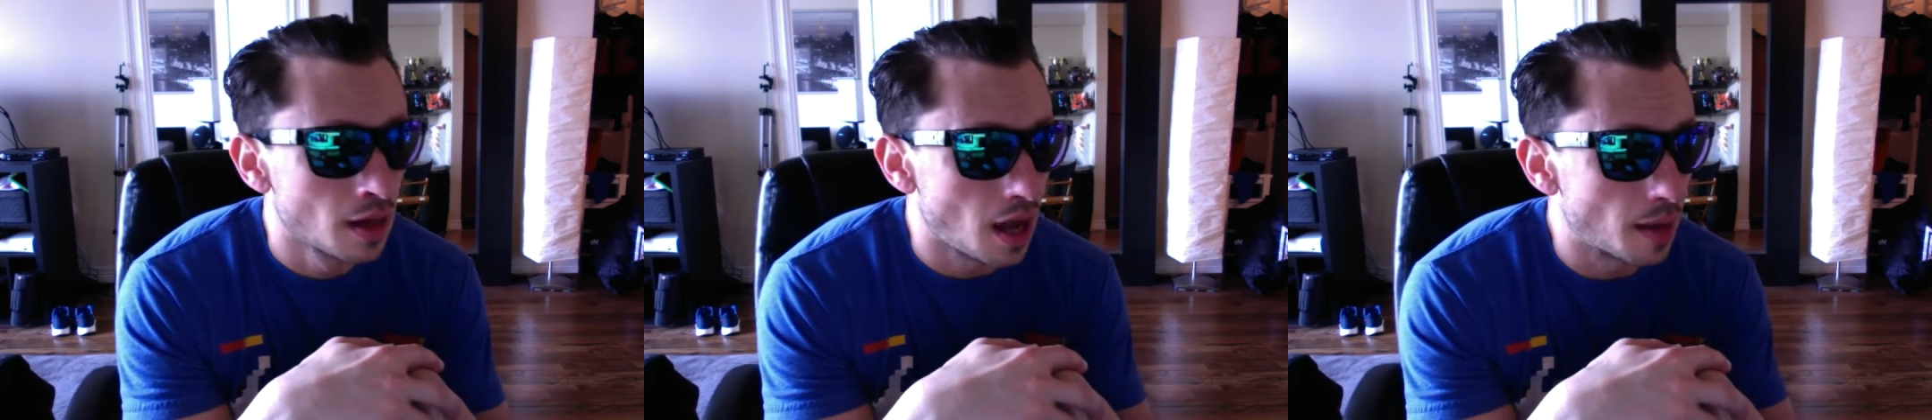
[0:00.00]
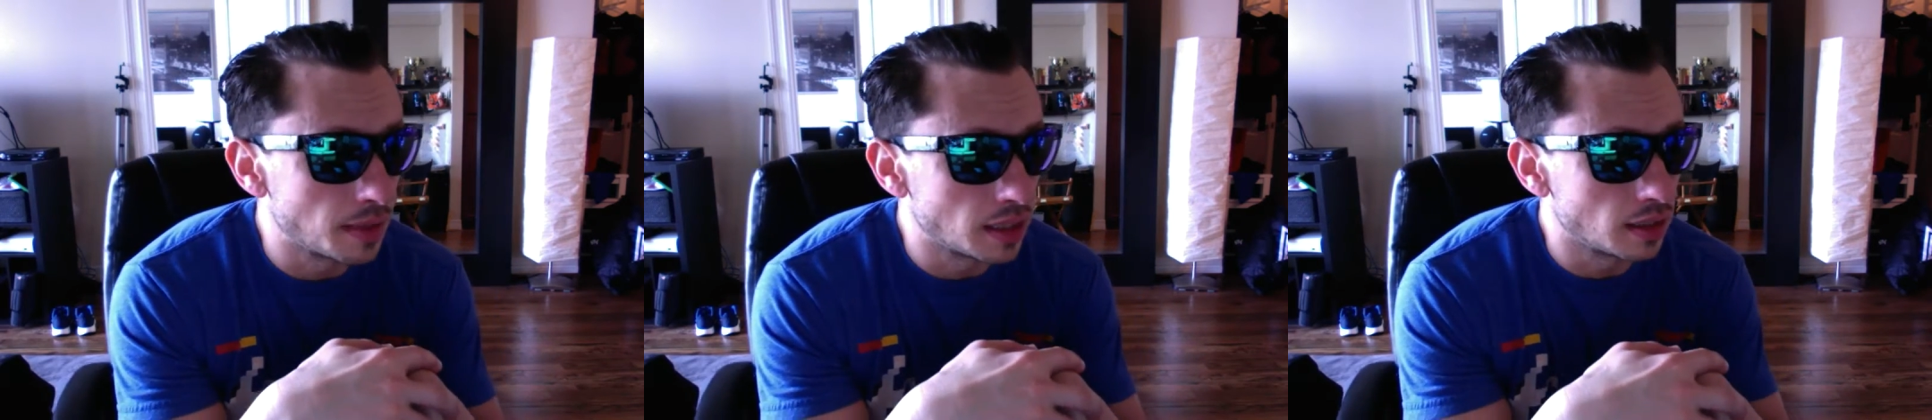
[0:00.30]
I
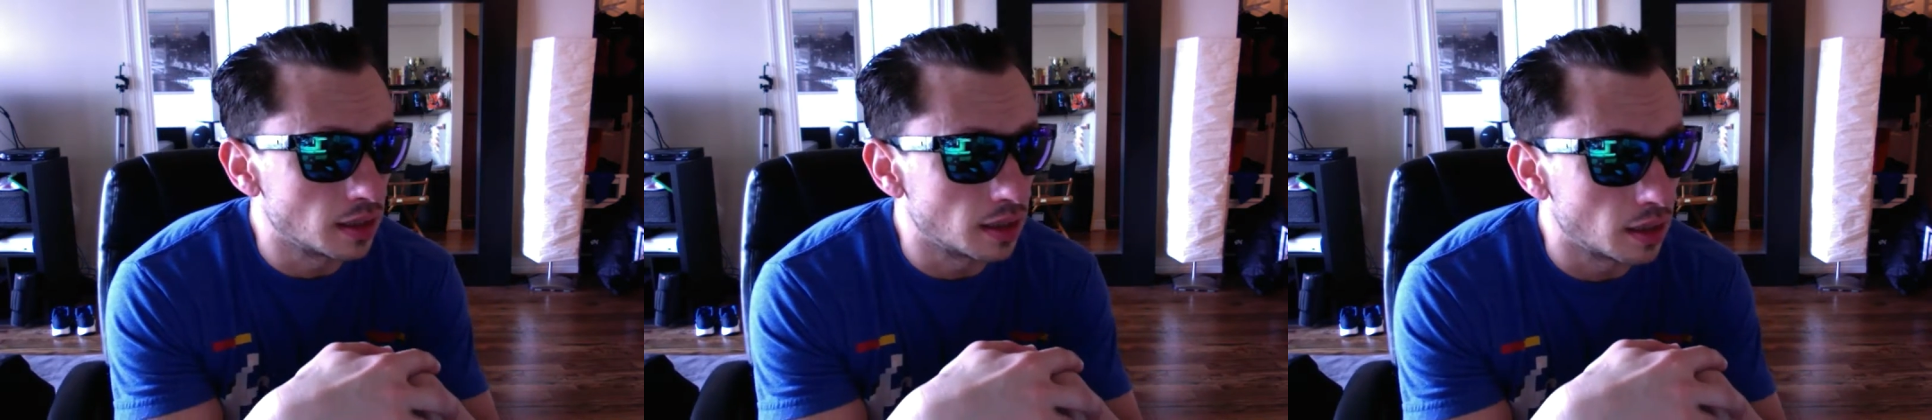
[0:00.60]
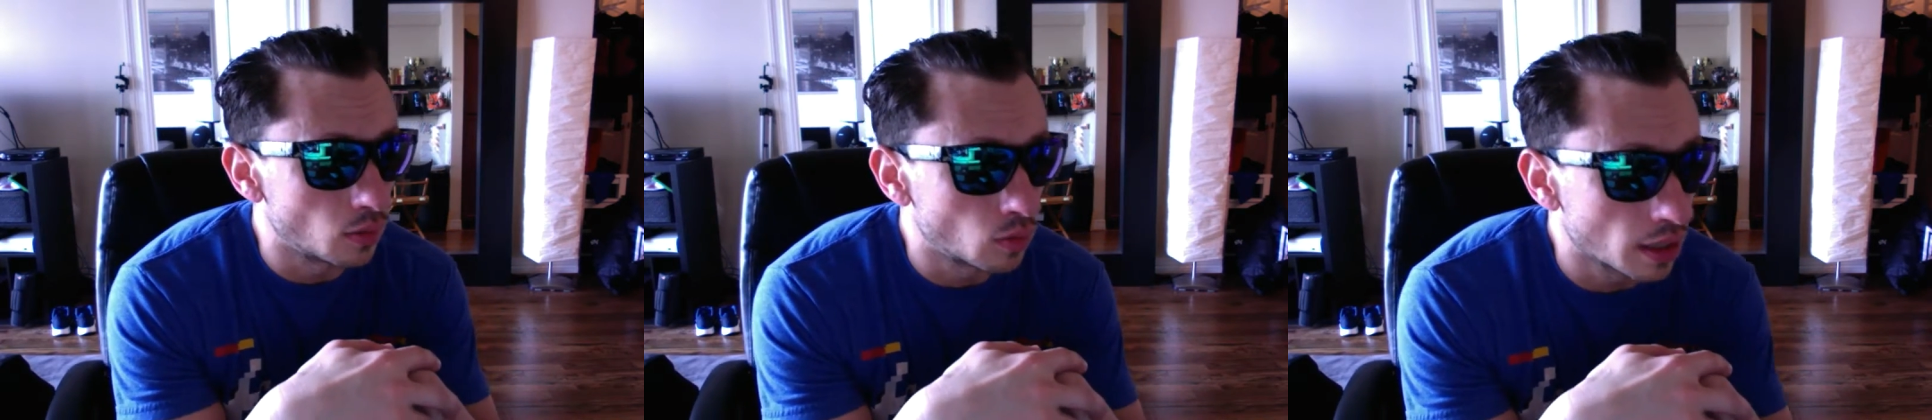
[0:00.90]
mean,
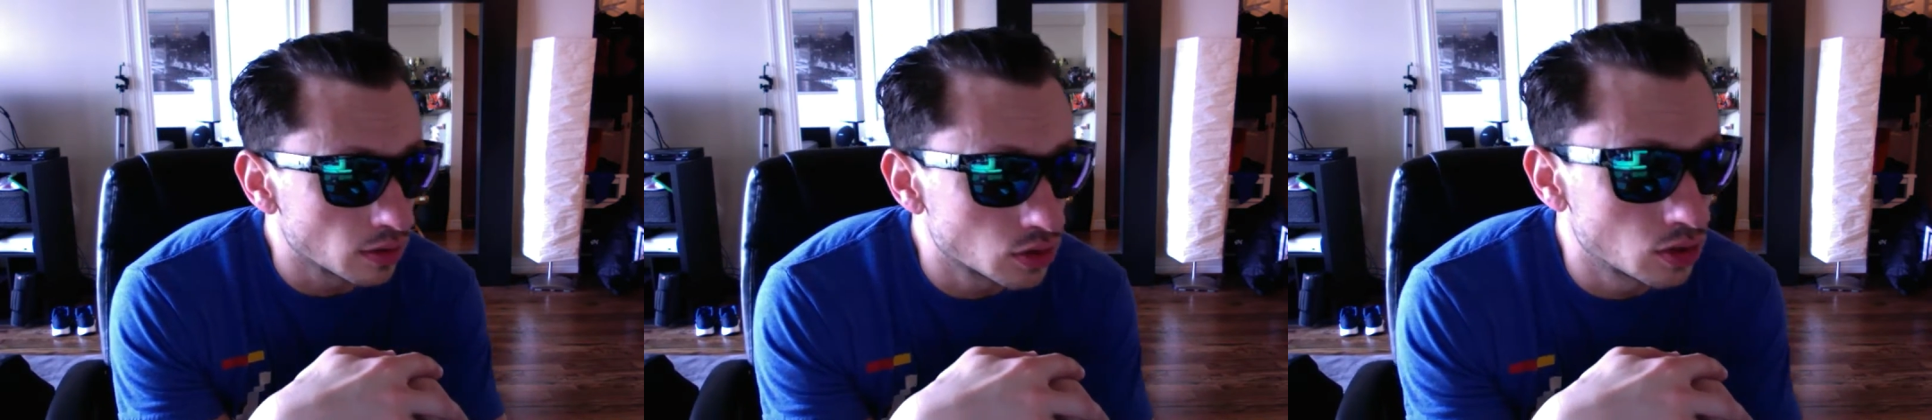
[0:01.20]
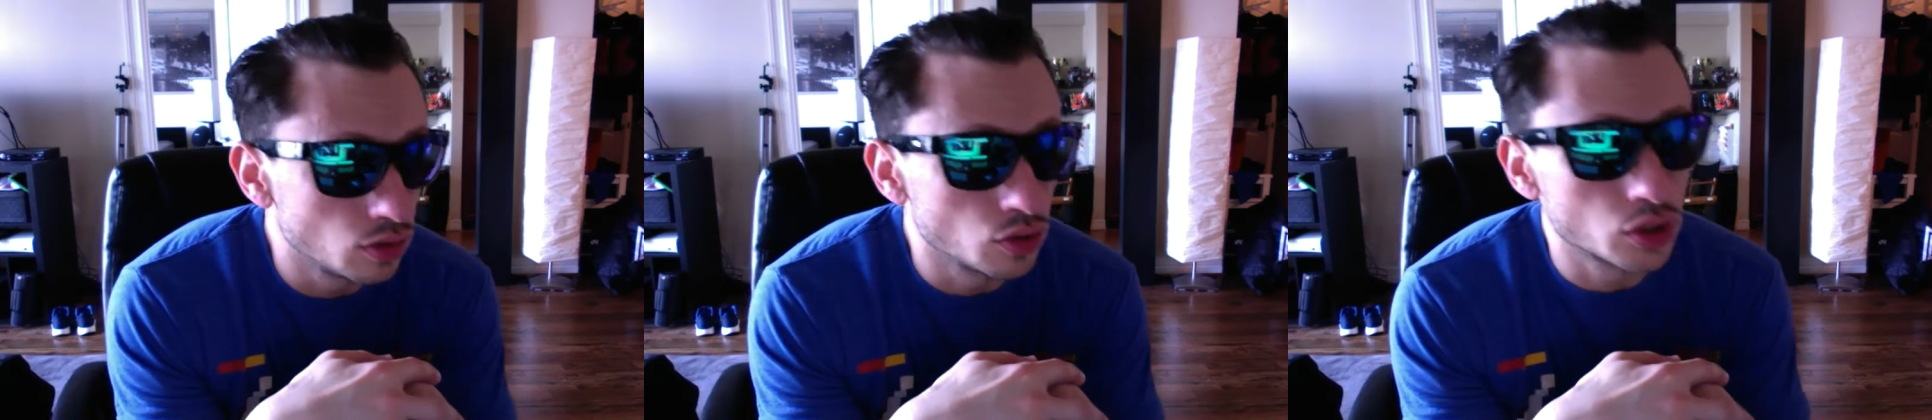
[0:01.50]
when I used to
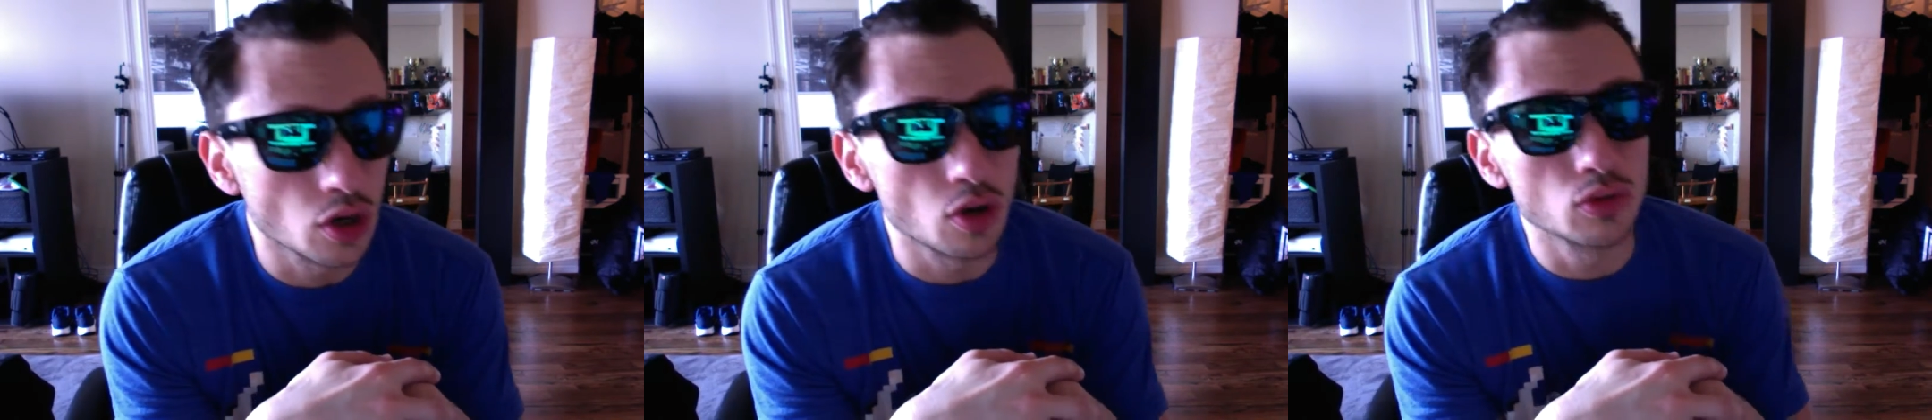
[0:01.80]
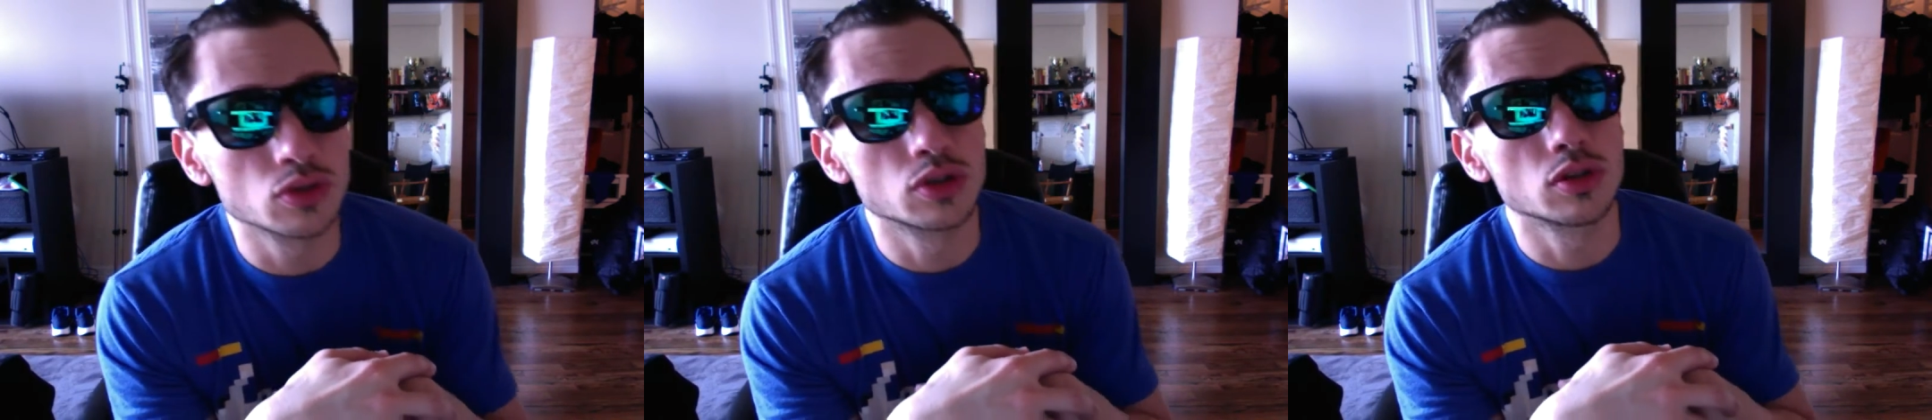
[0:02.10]
do
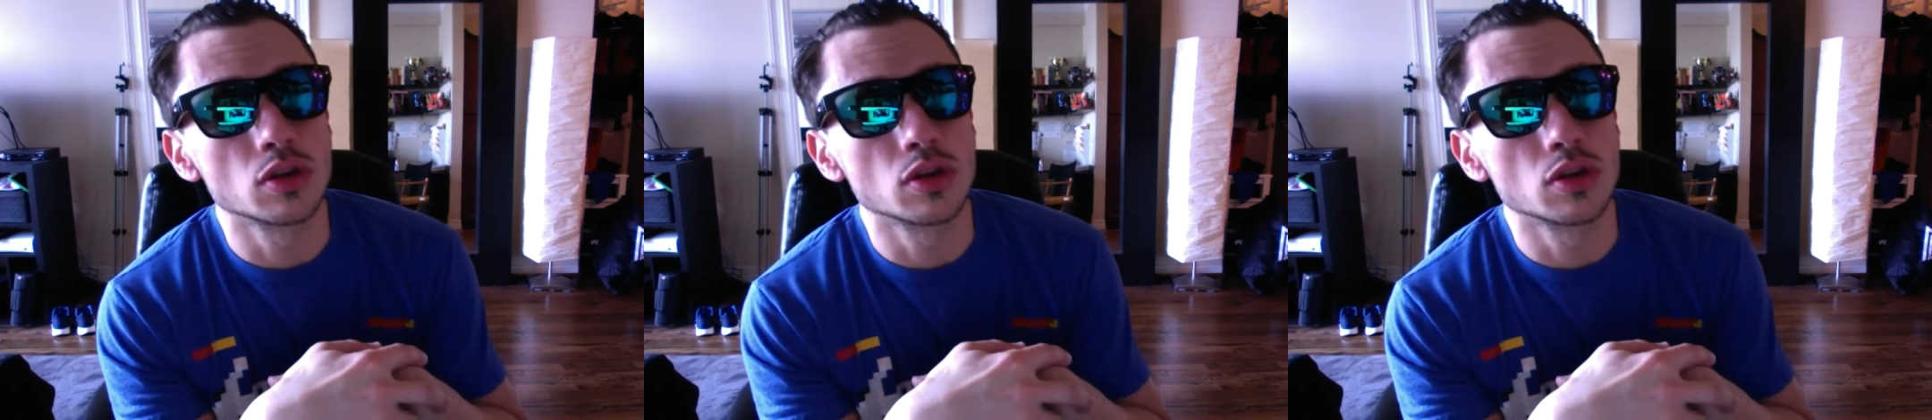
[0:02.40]
shows,